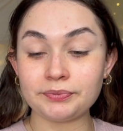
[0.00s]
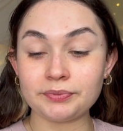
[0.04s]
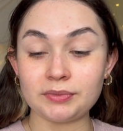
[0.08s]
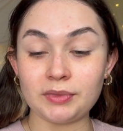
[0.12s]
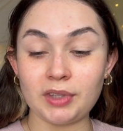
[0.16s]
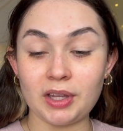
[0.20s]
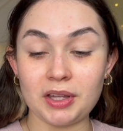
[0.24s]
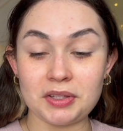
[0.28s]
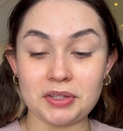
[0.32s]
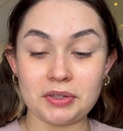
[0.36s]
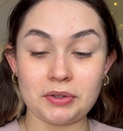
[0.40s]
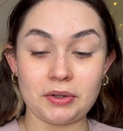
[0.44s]

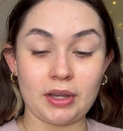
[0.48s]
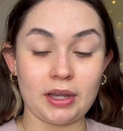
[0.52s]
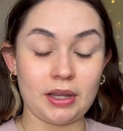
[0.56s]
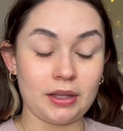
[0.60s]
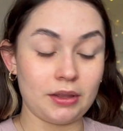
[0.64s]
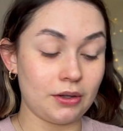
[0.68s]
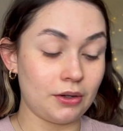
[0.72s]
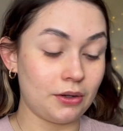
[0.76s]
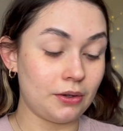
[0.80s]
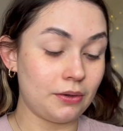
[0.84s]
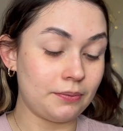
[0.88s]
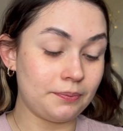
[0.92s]
That's okay
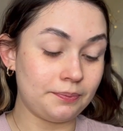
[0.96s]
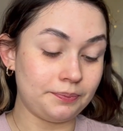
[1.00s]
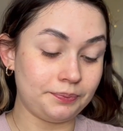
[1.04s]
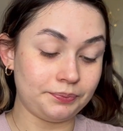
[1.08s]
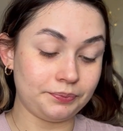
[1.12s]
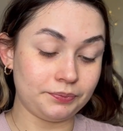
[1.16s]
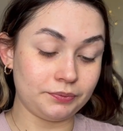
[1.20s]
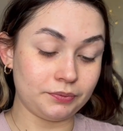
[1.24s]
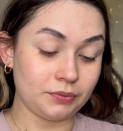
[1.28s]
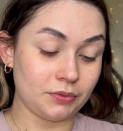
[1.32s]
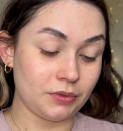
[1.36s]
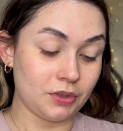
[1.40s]
though,
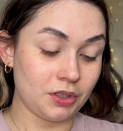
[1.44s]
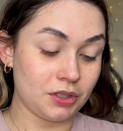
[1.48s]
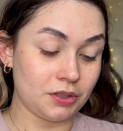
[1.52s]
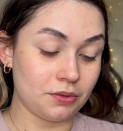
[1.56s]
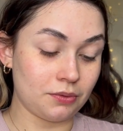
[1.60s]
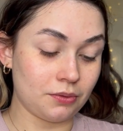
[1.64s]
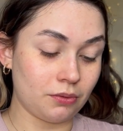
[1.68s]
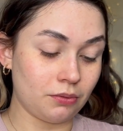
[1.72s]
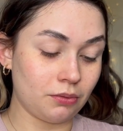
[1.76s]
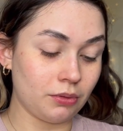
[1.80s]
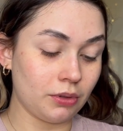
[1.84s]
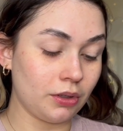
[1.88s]
this
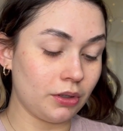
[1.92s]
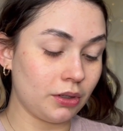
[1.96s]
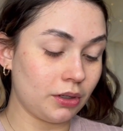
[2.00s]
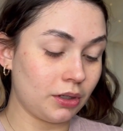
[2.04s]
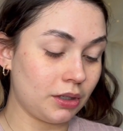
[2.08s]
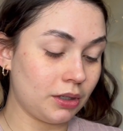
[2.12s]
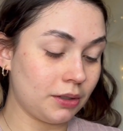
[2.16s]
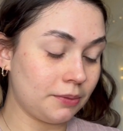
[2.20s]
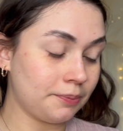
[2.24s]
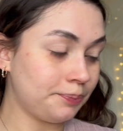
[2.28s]
will work.